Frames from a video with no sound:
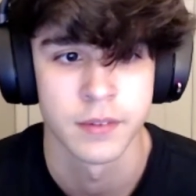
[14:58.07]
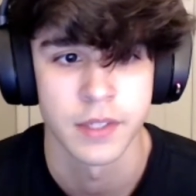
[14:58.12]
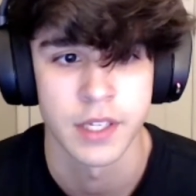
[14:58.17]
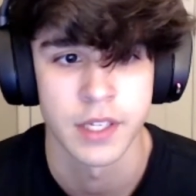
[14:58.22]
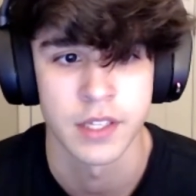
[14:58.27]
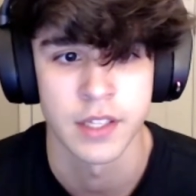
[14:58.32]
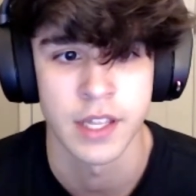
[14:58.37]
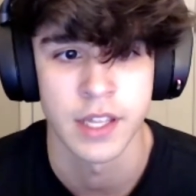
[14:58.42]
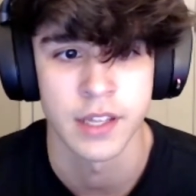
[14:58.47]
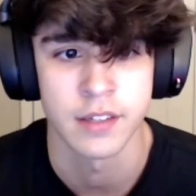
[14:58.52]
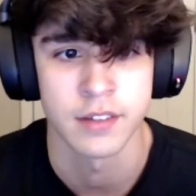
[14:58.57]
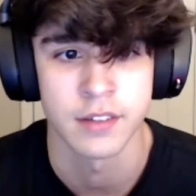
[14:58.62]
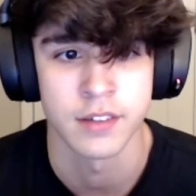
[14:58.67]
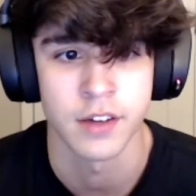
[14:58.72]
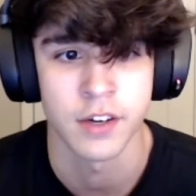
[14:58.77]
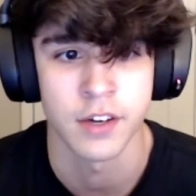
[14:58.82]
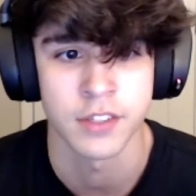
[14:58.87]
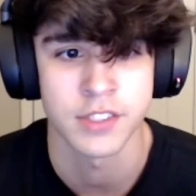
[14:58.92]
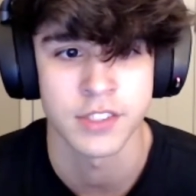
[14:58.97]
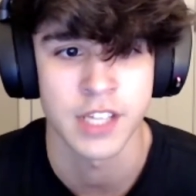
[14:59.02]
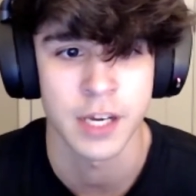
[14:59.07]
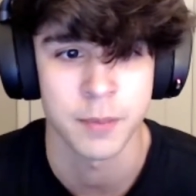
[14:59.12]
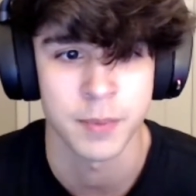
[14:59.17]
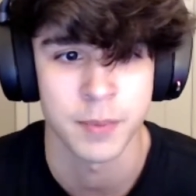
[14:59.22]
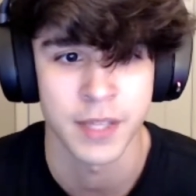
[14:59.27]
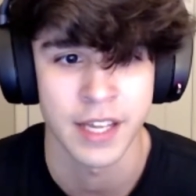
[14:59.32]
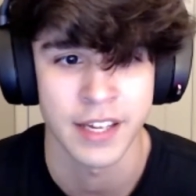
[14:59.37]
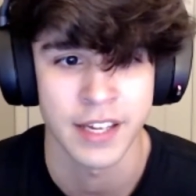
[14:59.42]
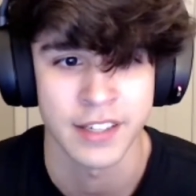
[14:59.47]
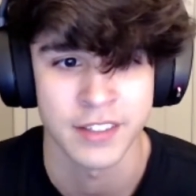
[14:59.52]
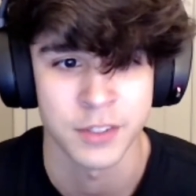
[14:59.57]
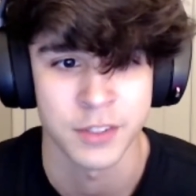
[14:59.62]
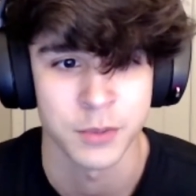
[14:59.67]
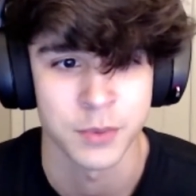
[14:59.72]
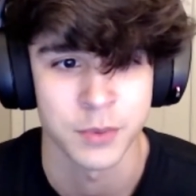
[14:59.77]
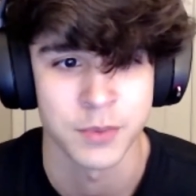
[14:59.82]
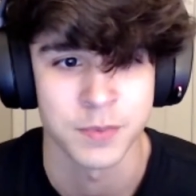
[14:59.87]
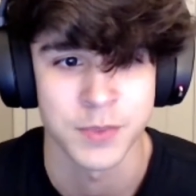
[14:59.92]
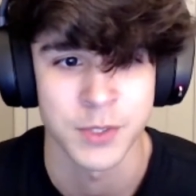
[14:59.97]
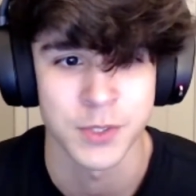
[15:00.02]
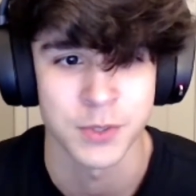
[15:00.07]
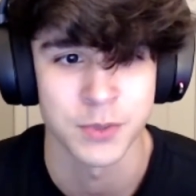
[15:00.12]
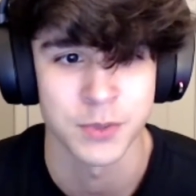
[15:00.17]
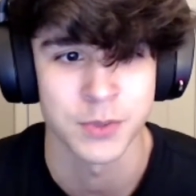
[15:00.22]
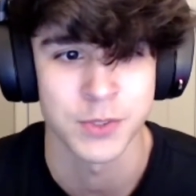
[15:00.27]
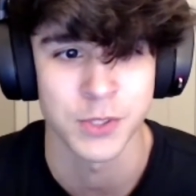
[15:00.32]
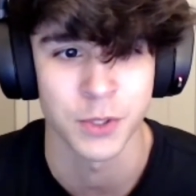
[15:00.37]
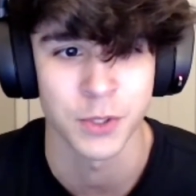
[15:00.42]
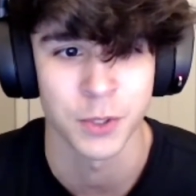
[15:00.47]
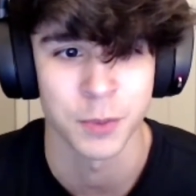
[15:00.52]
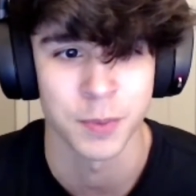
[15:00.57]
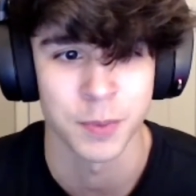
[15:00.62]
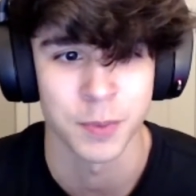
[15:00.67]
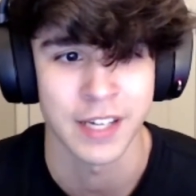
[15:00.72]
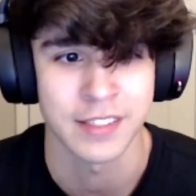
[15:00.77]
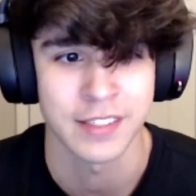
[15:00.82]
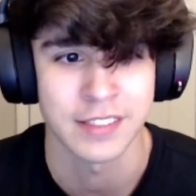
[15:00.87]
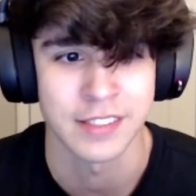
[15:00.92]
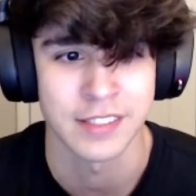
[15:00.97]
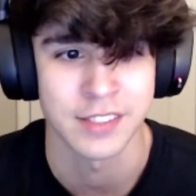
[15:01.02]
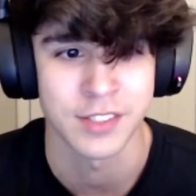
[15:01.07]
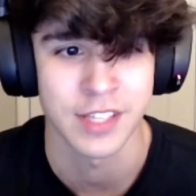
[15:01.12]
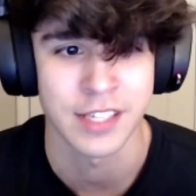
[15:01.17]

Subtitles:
And then on top of that, you would do solo practice. So